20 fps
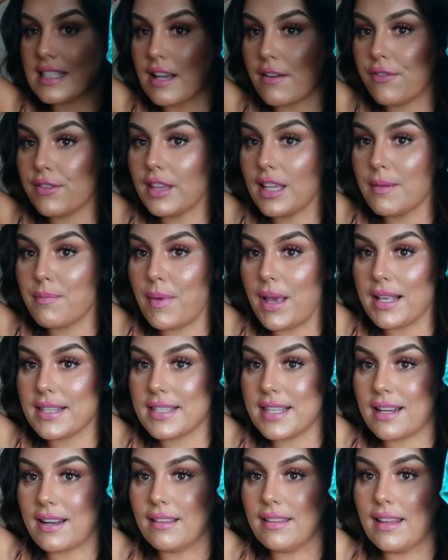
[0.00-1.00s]
definitely
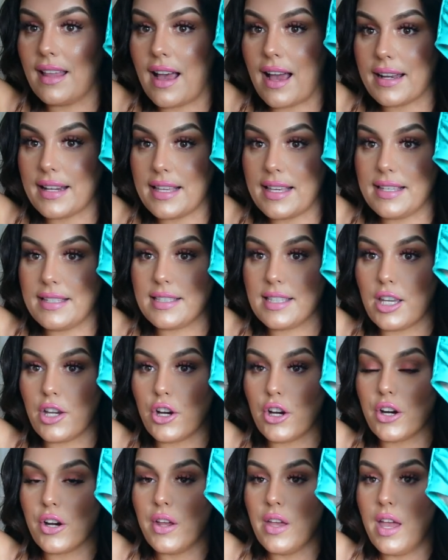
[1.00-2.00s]
makes it a lot
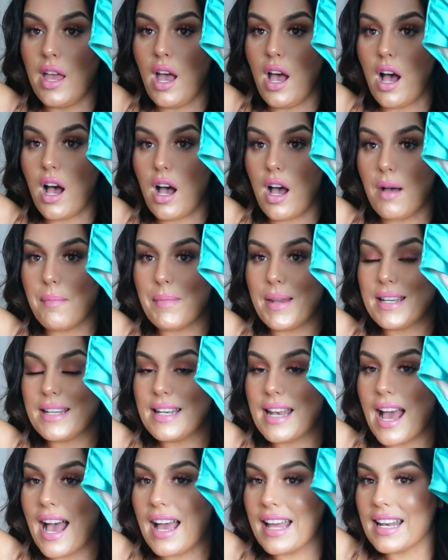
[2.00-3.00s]
easier um,
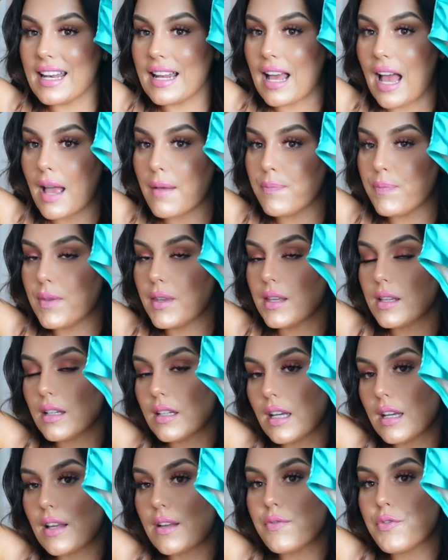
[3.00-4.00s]
not, I,
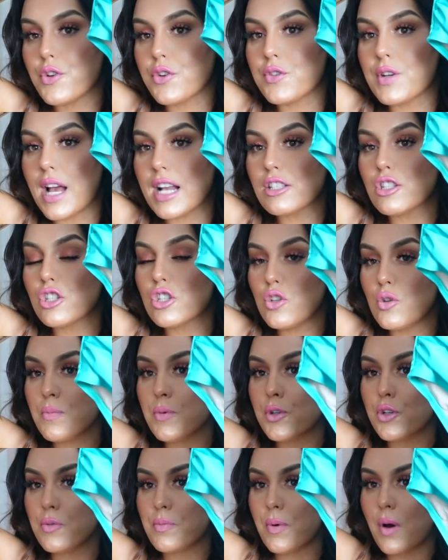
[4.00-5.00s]
they're not
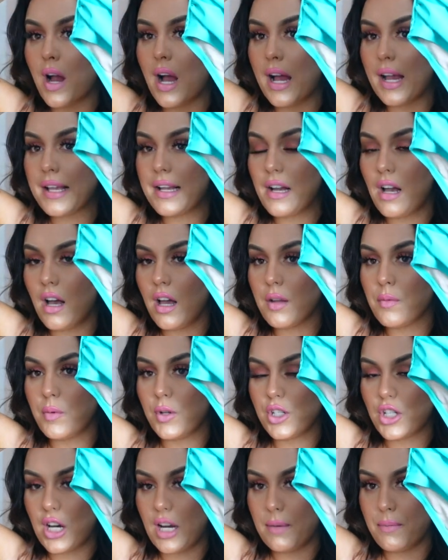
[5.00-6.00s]
super duper high cut,
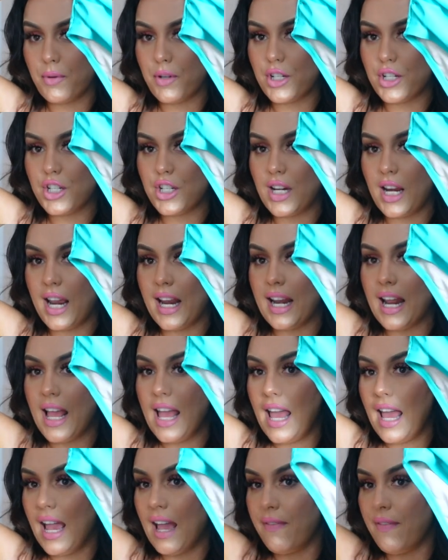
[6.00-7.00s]
which I appreciate,
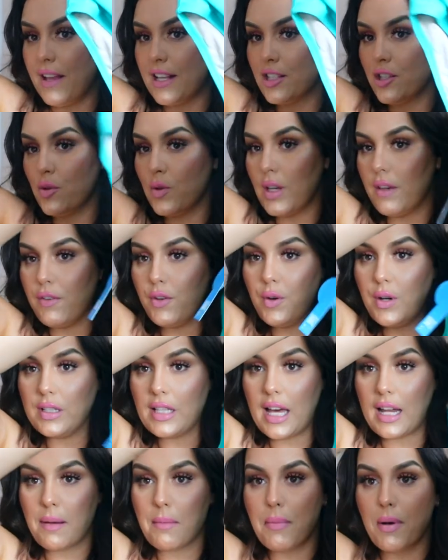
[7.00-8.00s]
and they do give you a
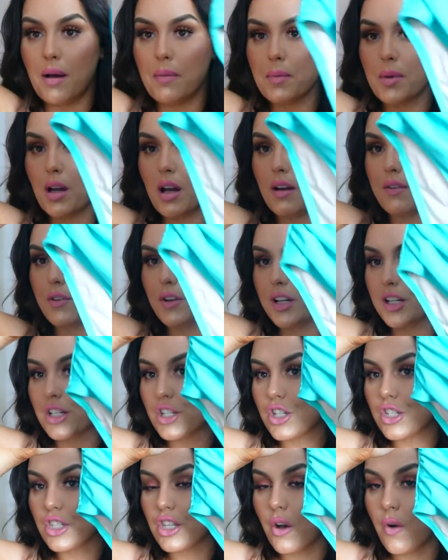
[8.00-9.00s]
lot of bum
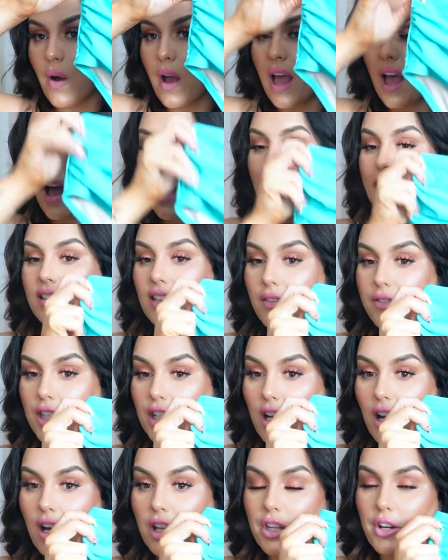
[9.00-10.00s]
coverage. So I love the
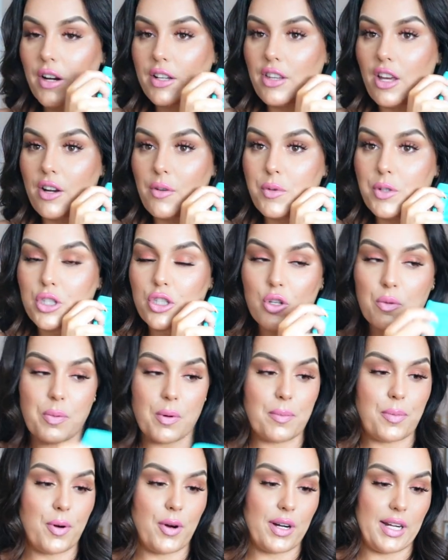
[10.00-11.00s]
color. I thought it was
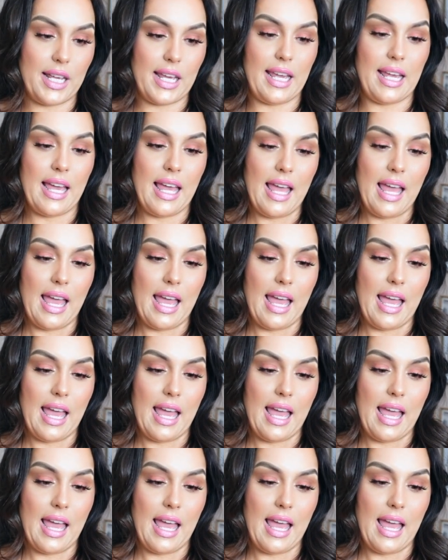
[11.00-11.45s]
super pretty,